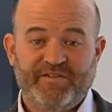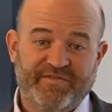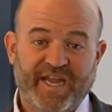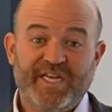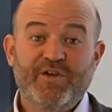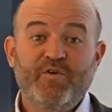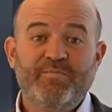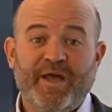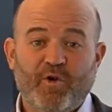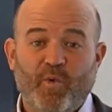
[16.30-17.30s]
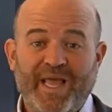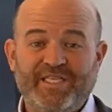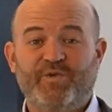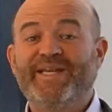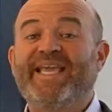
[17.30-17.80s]
to find new and better ways
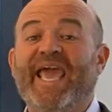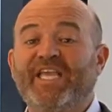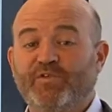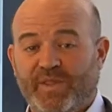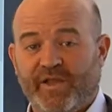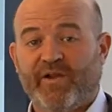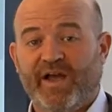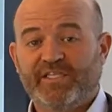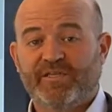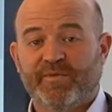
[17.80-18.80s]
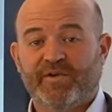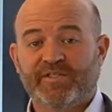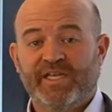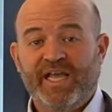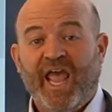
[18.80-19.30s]
to engage with their
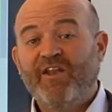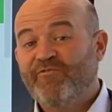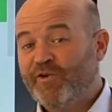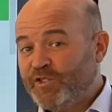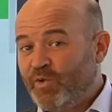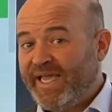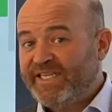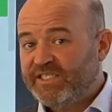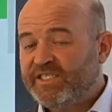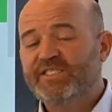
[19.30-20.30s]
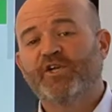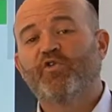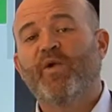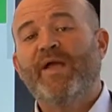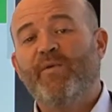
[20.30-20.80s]
customers, and virtual agents is a
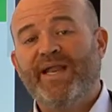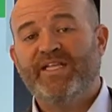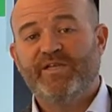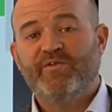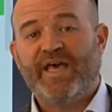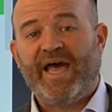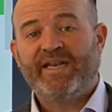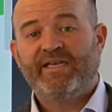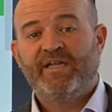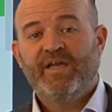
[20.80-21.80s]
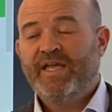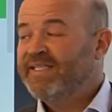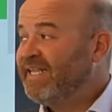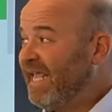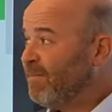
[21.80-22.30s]
great way to do that.
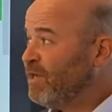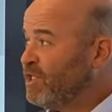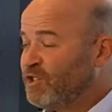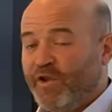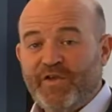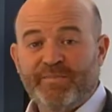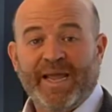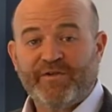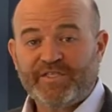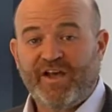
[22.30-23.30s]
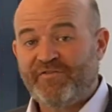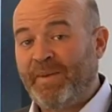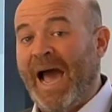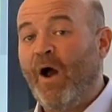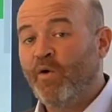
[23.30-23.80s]
Today I'm going to show you the Microsoft
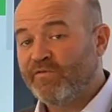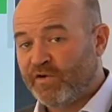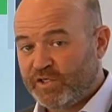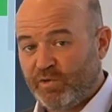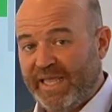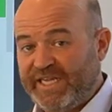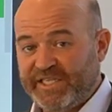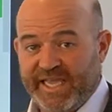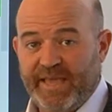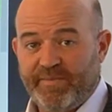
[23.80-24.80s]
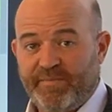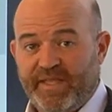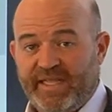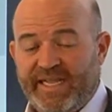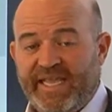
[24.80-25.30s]
Power Virtual Agent
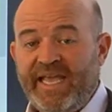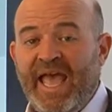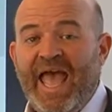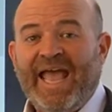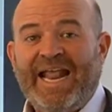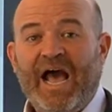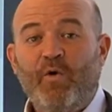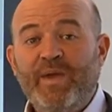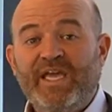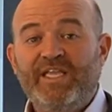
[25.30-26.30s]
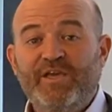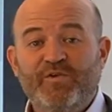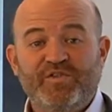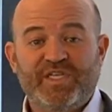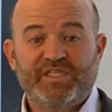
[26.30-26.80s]
capability and how we can
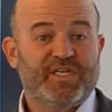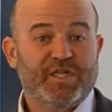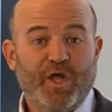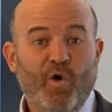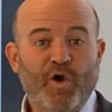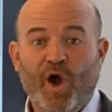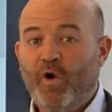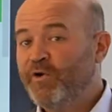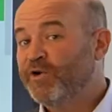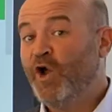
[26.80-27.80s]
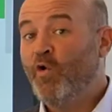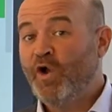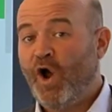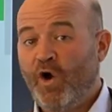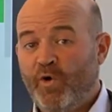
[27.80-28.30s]
use this in a low-code or
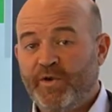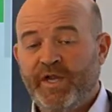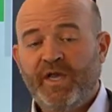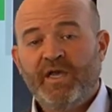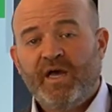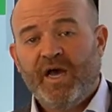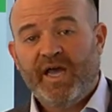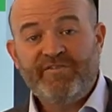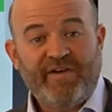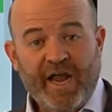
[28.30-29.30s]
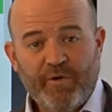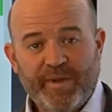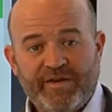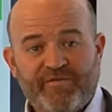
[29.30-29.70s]
no-code uh, environment